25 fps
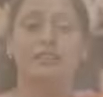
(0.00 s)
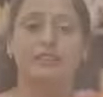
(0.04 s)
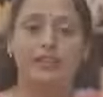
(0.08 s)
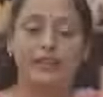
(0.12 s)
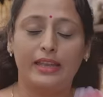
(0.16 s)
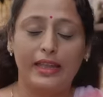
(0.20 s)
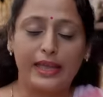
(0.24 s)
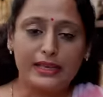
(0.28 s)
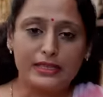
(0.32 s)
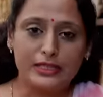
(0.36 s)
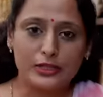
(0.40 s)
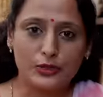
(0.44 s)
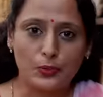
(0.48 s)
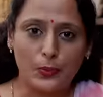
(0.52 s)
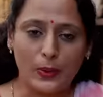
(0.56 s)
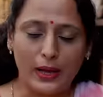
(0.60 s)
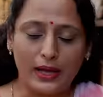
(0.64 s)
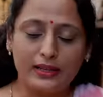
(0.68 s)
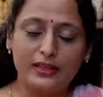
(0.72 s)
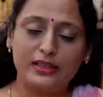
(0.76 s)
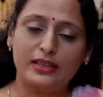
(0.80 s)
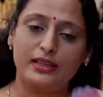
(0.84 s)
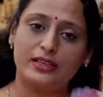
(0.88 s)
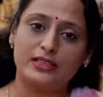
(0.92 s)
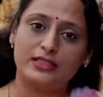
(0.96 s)
The next
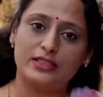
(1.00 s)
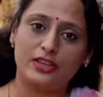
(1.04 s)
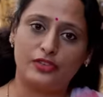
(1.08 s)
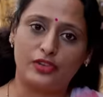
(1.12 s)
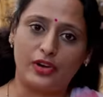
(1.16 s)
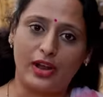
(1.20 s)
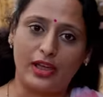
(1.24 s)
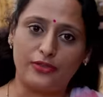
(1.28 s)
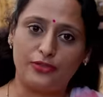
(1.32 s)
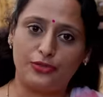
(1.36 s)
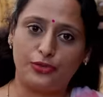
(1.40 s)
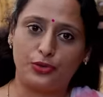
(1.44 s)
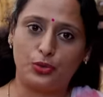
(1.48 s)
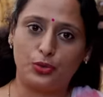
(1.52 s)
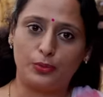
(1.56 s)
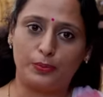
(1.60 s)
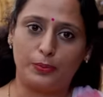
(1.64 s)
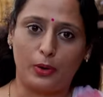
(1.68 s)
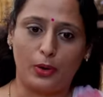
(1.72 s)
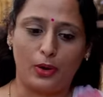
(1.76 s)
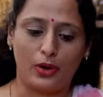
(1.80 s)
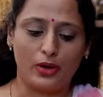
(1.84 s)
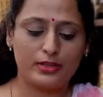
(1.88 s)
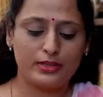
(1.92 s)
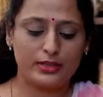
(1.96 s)
one is a dry fruit
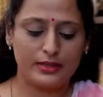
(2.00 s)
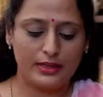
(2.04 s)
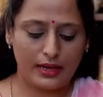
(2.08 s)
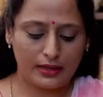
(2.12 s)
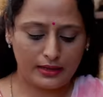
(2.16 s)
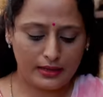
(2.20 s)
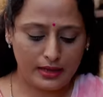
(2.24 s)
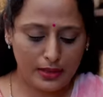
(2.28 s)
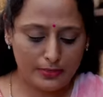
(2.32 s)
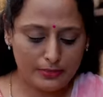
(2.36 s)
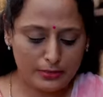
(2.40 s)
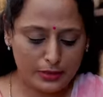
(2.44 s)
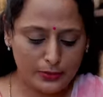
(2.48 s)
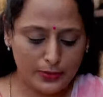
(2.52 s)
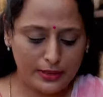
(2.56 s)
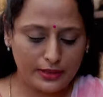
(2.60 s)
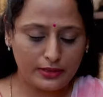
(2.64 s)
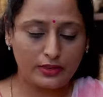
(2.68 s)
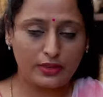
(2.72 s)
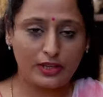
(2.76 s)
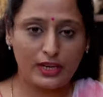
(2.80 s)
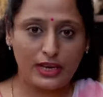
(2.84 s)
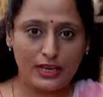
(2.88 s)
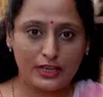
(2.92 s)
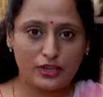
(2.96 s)
box that comes
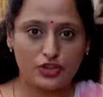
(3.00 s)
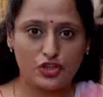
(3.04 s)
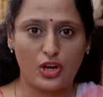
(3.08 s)
with three